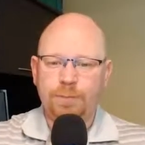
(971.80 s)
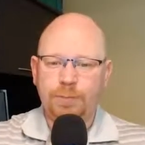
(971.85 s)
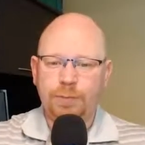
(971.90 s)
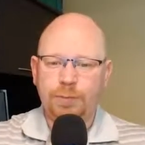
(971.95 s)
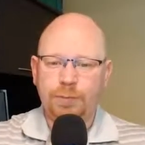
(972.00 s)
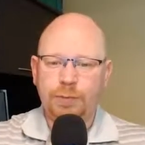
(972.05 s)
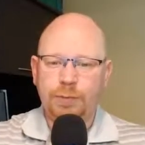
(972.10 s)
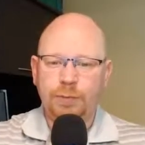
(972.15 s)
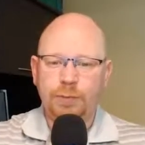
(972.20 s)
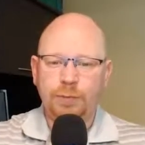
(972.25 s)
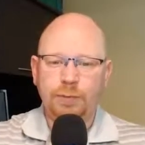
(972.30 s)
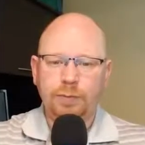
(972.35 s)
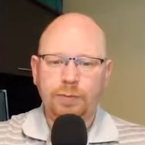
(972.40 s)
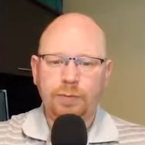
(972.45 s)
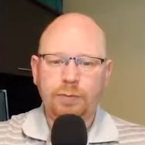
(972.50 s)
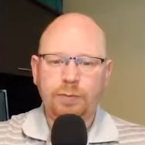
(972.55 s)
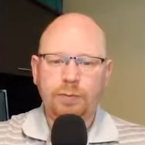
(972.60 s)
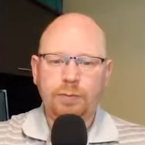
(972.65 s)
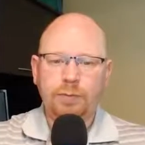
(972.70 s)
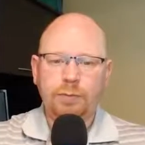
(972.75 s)

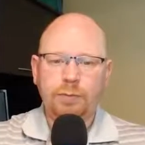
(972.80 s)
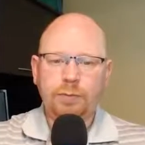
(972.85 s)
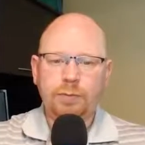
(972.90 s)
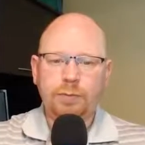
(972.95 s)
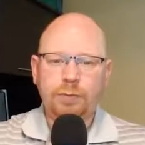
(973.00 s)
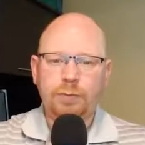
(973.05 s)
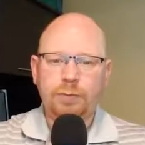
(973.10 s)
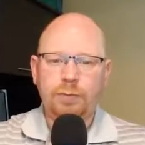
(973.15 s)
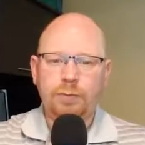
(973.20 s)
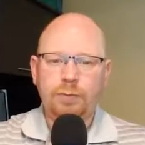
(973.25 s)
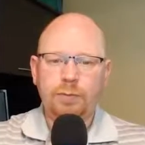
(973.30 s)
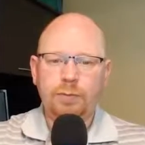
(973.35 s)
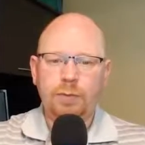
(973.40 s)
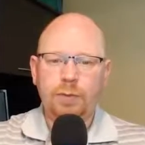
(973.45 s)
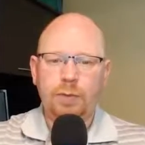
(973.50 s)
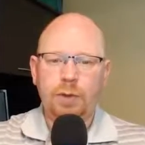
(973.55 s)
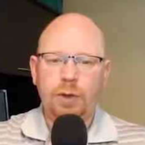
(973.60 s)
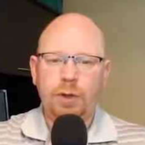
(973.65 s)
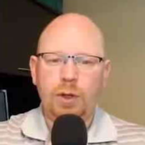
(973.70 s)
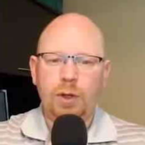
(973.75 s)

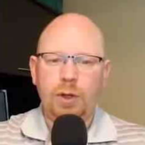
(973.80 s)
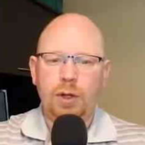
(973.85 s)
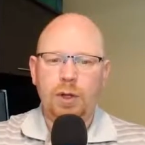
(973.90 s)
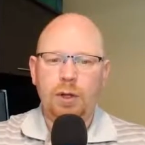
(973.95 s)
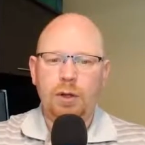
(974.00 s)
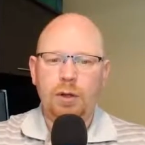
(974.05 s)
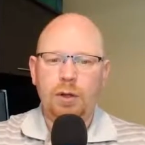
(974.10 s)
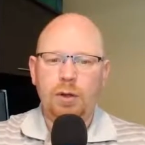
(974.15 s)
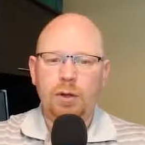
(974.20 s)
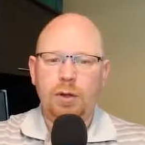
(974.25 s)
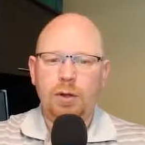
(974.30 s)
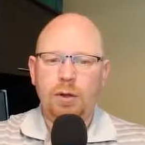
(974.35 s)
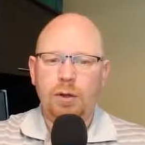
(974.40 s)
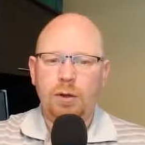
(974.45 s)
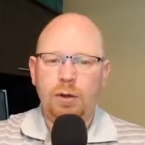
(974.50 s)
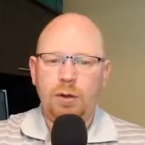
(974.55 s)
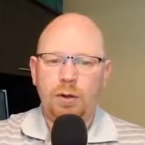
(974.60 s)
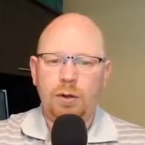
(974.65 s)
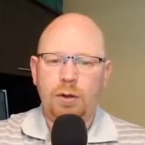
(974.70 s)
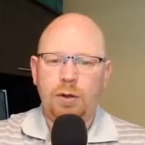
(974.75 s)

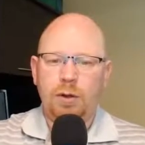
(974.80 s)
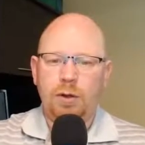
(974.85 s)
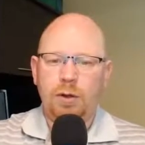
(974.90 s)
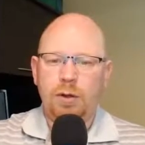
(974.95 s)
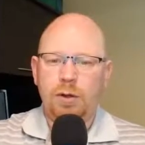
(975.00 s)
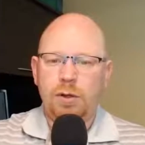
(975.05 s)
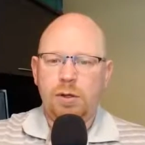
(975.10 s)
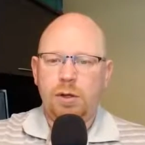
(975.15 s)
(no one is talking)